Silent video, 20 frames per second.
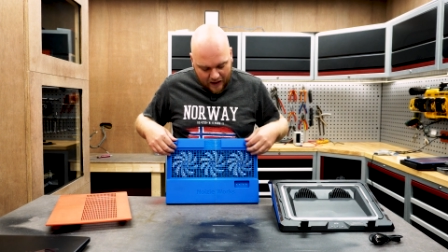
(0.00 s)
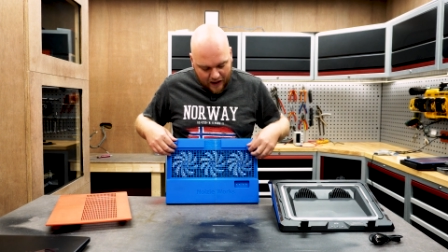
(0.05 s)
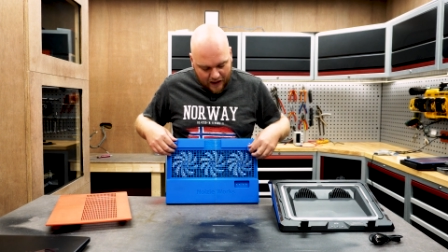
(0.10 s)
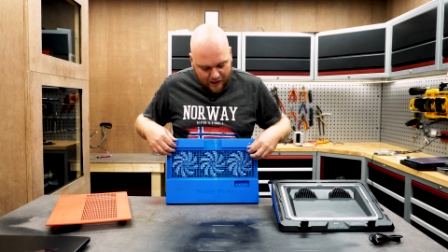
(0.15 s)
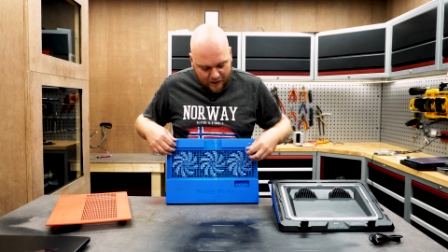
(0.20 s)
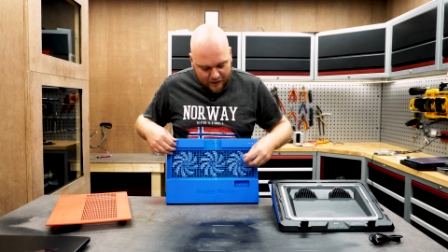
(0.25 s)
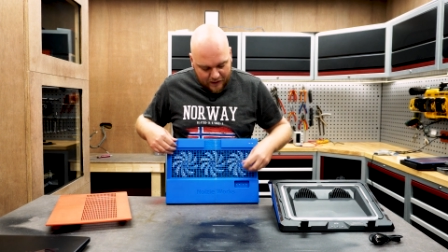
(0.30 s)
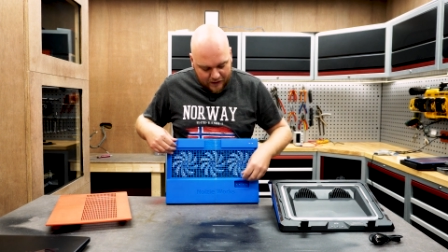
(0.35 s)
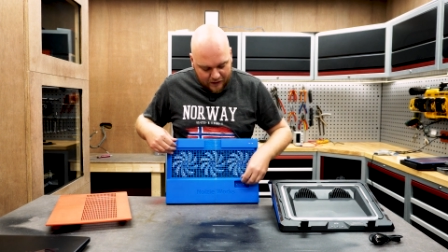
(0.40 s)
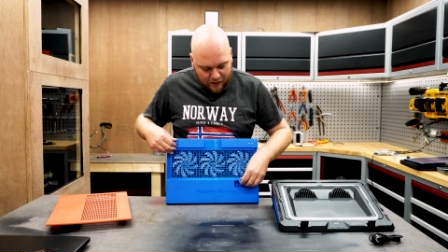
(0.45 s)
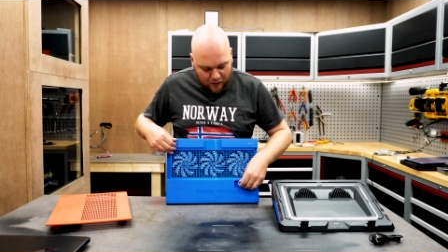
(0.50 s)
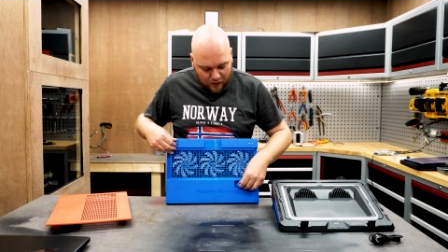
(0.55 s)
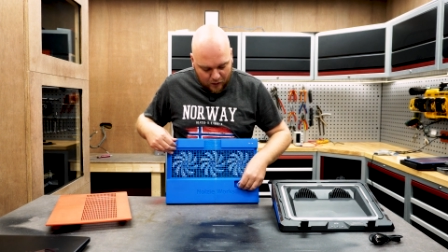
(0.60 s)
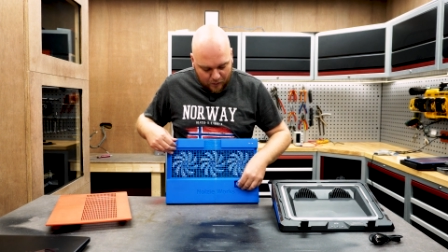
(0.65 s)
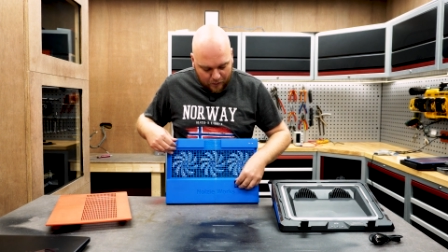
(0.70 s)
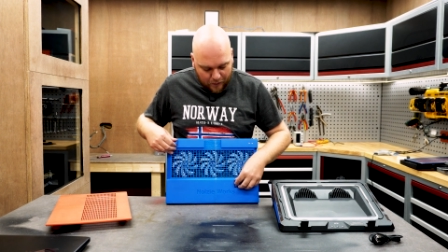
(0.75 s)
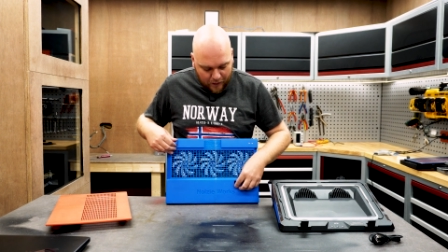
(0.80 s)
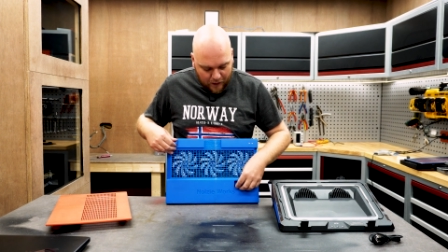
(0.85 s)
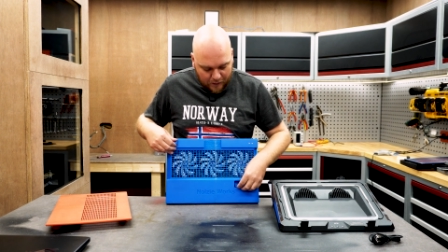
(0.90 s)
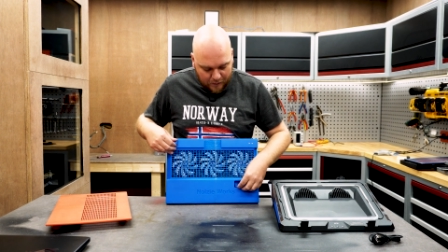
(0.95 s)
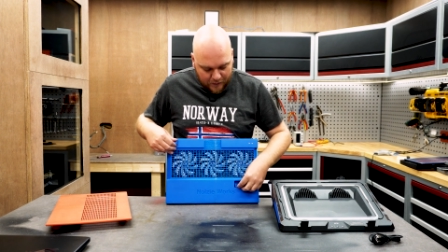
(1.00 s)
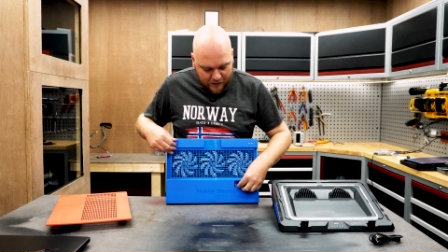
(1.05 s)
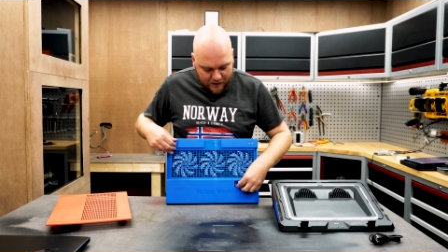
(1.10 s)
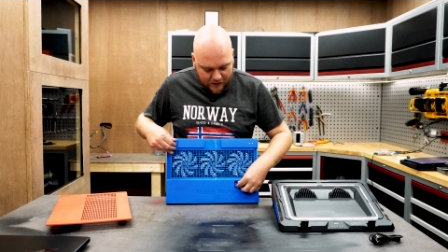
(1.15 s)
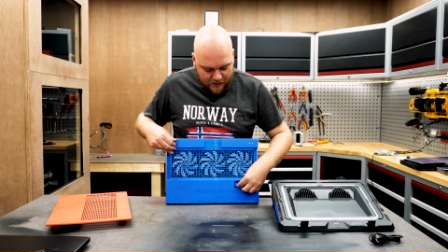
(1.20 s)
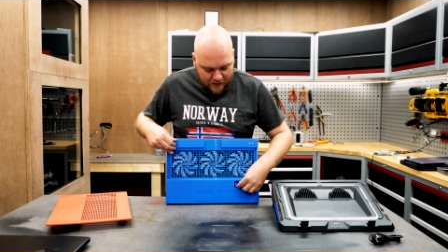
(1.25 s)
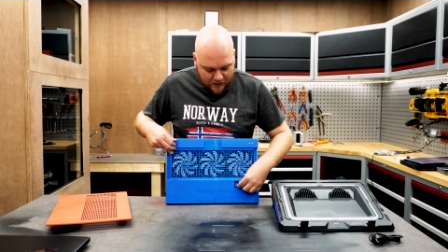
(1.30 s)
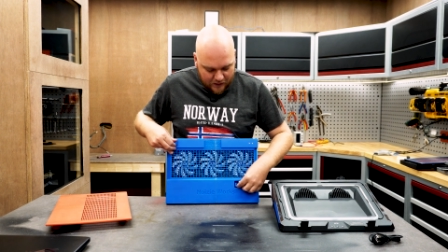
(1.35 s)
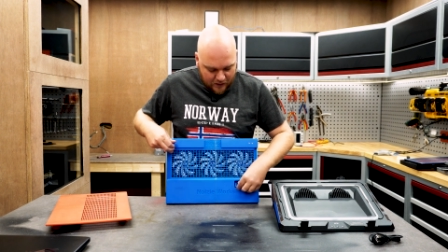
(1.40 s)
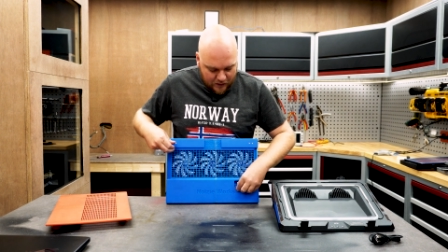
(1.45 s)
and a little
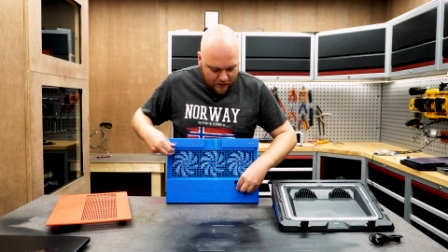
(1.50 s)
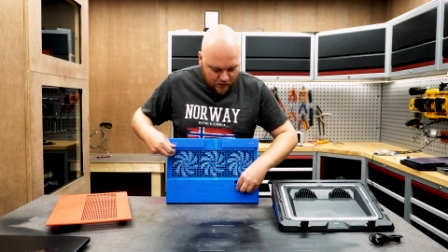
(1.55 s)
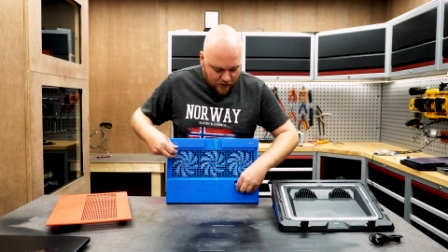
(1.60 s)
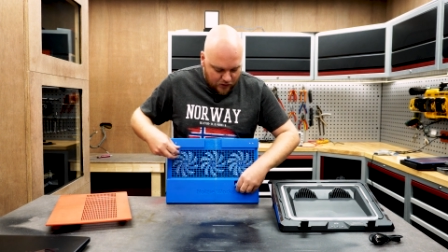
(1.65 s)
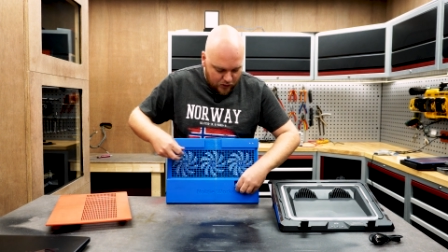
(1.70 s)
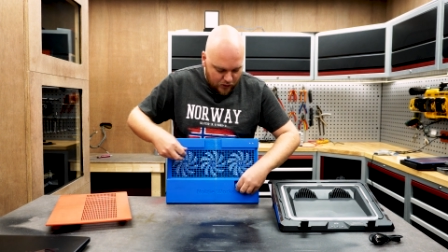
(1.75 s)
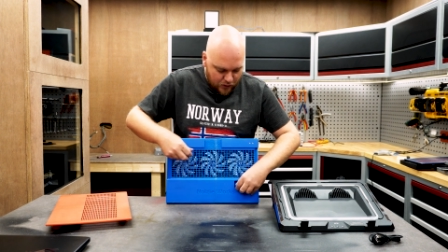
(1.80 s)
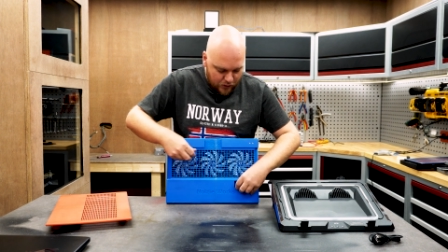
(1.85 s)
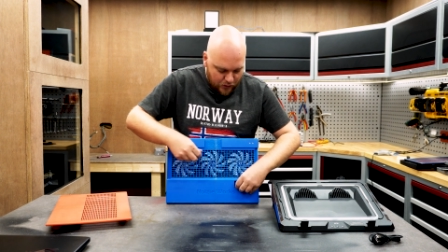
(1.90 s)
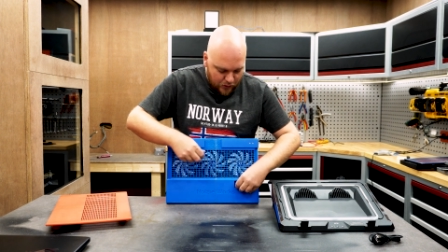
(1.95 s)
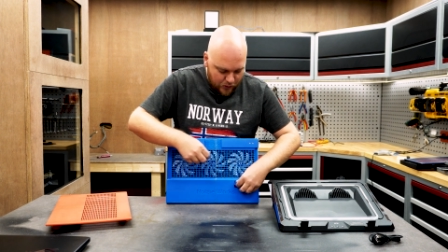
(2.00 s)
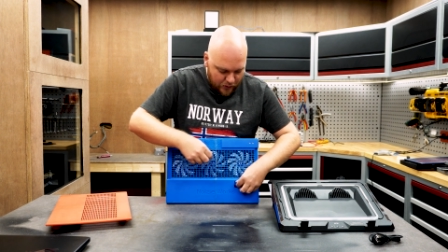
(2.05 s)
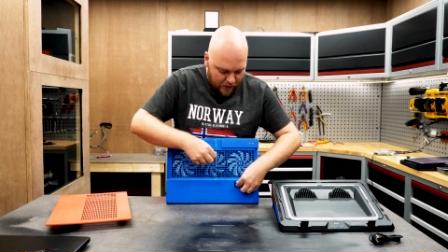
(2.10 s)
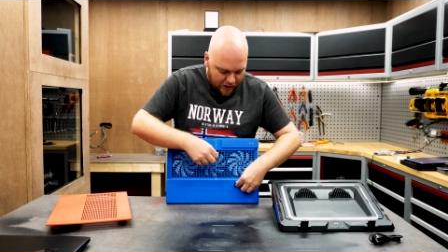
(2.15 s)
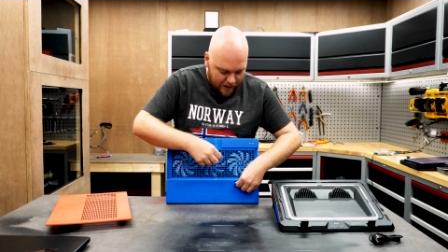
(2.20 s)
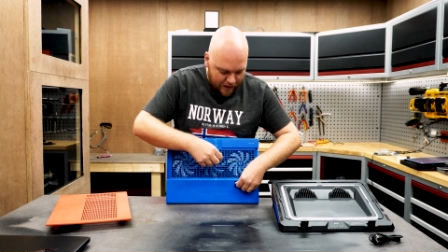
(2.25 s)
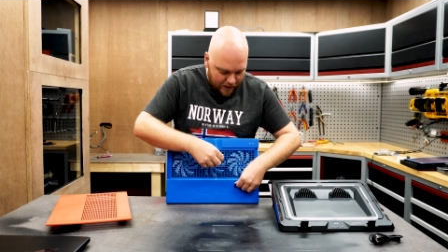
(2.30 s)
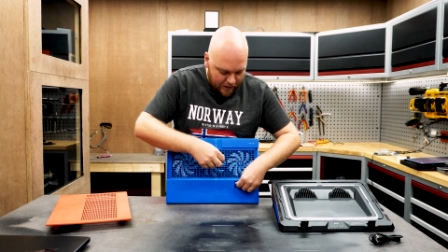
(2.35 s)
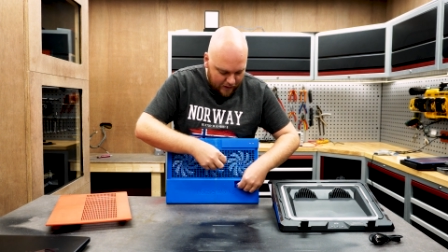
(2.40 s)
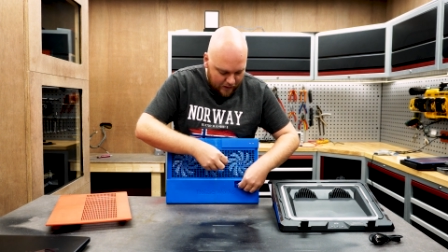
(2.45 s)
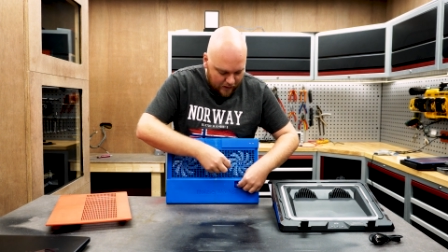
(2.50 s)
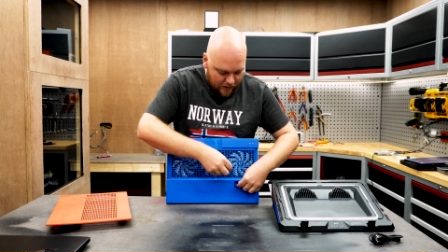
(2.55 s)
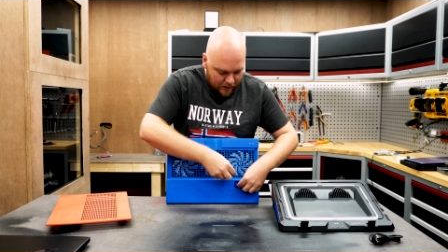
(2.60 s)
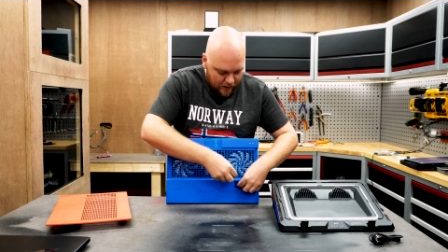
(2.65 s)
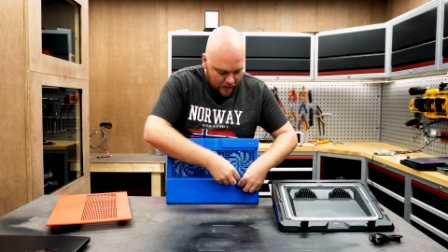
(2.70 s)
compartment so you can